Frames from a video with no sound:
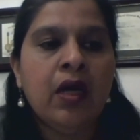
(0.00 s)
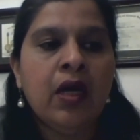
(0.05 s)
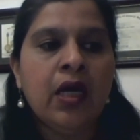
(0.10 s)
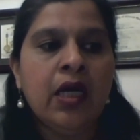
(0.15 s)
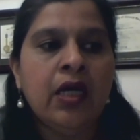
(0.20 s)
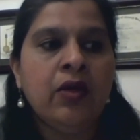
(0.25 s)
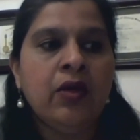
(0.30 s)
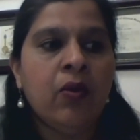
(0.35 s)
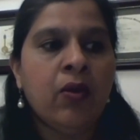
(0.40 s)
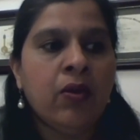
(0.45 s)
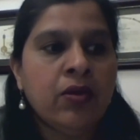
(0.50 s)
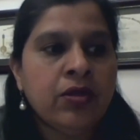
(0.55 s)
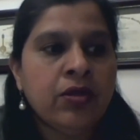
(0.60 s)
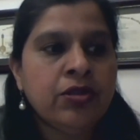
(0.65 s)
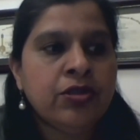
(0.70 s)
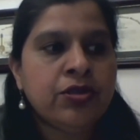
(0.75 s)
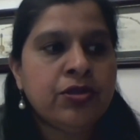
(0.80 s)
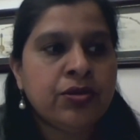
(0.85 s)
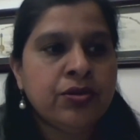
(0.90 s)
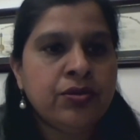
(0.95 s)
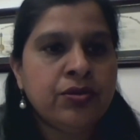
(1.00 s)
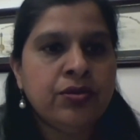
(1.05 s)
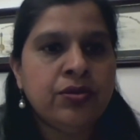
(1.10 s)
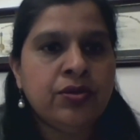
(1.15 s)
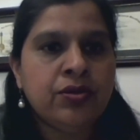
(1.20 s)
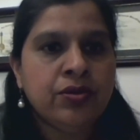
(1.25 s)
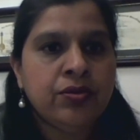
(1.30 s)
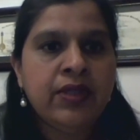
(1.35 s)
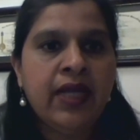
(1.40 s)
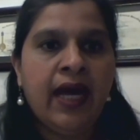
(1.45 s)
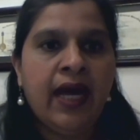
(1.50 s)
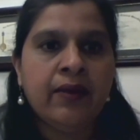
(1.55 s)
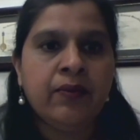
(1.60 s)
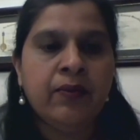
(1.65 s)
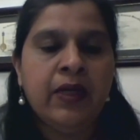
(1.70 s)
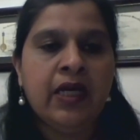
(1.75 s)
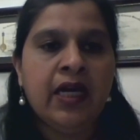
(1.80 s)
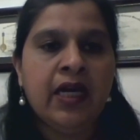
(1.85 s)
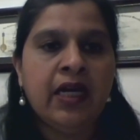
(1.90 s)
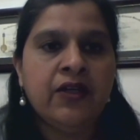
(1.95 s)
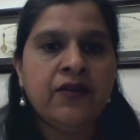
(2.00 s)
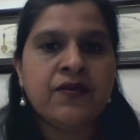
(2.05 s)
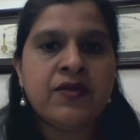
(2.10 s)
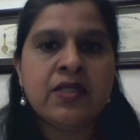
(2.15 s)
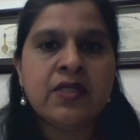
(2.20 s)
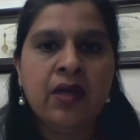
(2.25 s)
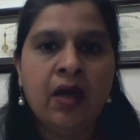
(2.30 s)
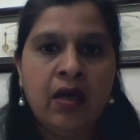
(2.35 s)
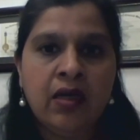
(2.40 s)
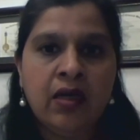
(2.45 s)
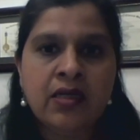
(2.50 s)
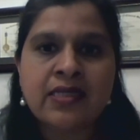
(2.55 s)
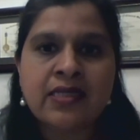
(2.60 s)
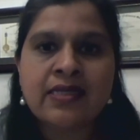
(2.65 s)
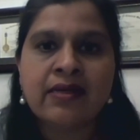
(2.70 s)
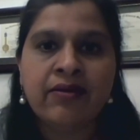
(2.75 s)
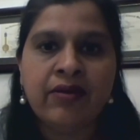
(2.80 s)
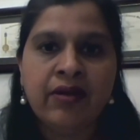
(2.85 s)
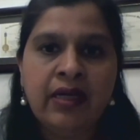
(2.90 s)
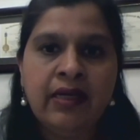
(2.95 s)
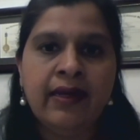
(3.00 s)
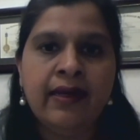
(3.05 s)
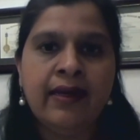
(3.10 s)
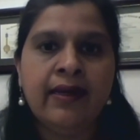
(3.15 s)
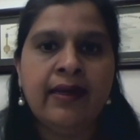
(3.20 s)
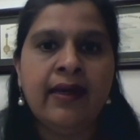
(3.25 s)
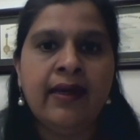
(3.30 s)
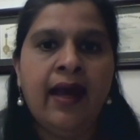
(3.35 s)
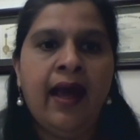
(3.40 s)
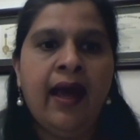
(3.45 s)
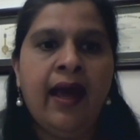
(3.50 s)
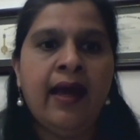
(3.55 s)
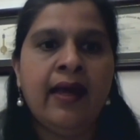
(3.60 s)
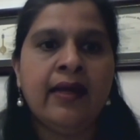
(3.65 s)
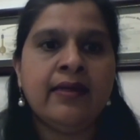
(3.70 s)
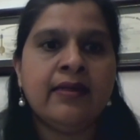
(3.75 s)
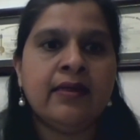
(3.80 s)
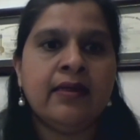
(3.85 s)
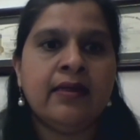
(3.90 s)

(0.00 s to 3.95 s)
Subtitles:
in order to do that, we kind of start screening at